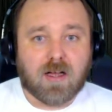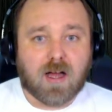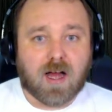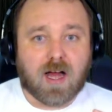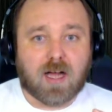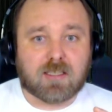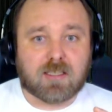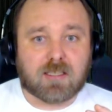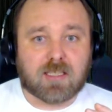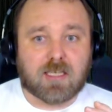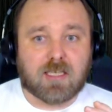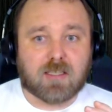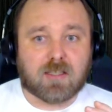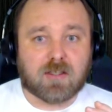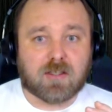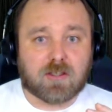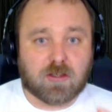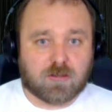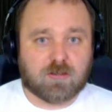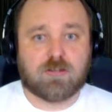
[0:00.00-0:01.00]
I
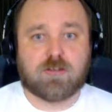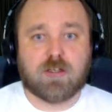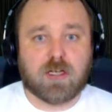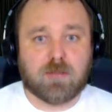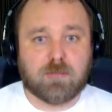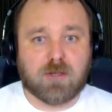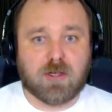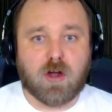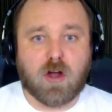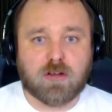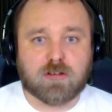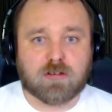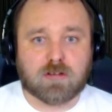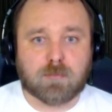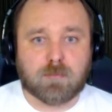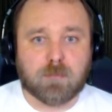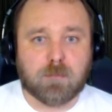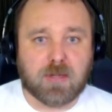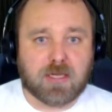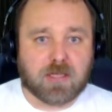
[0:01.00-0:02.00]
think this is going to be
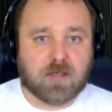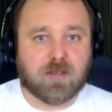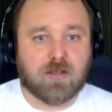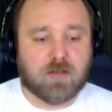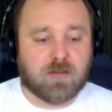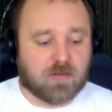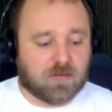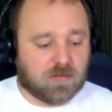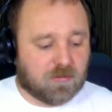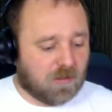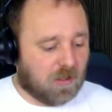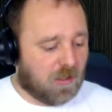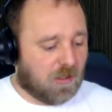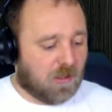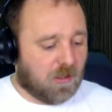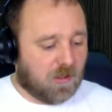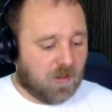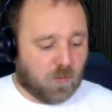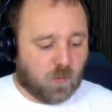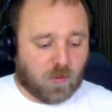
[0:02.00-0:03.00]
awesome, because
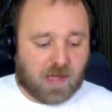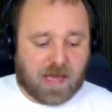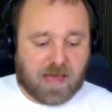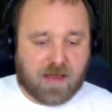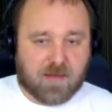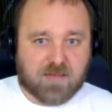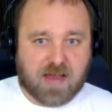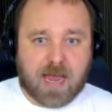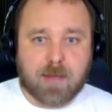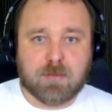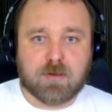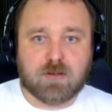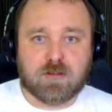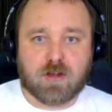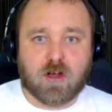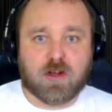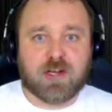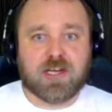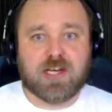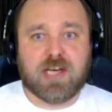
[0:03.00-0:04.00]
we'll have
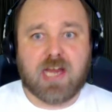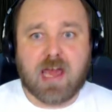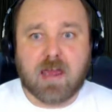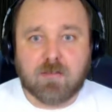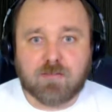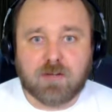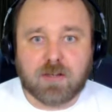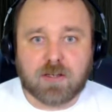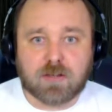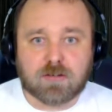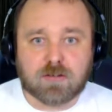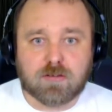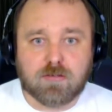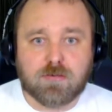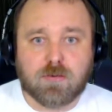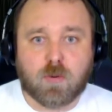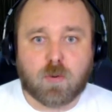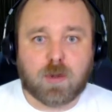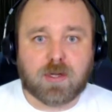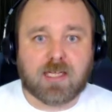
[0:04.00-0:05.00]
Amazon and Netflix in
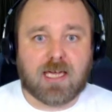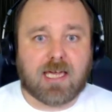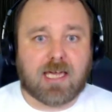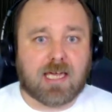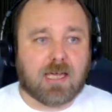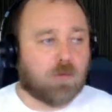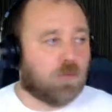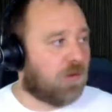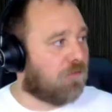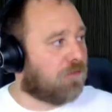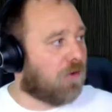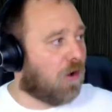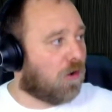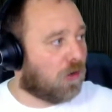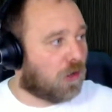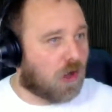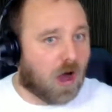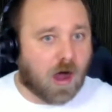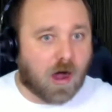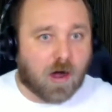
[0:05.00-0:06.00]
4K. We've
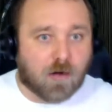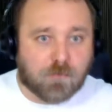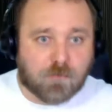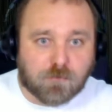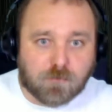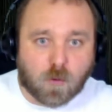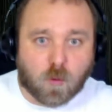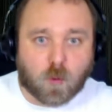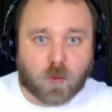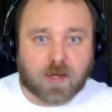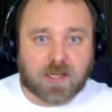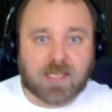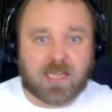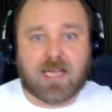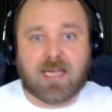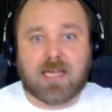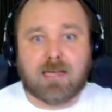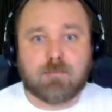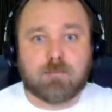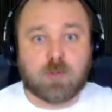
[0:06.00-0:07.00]
got a
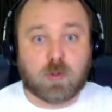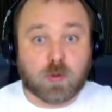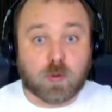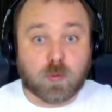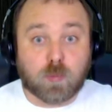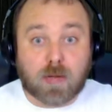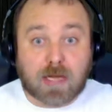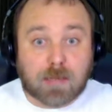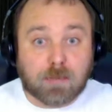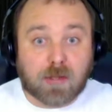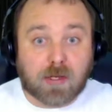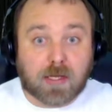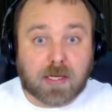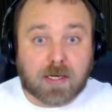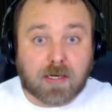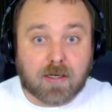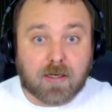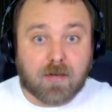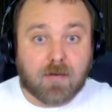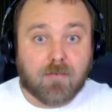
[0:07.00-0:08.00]
4K Blu-ray
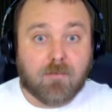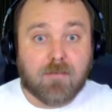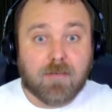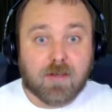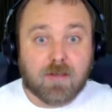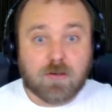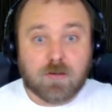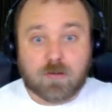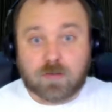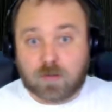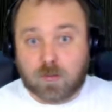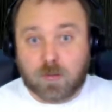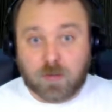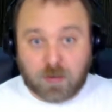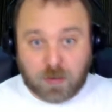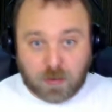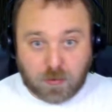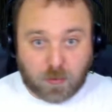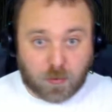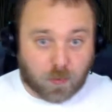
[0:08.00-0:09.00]
player. So,
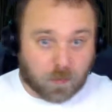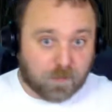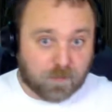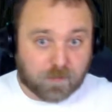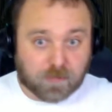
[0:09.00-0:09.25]
you know,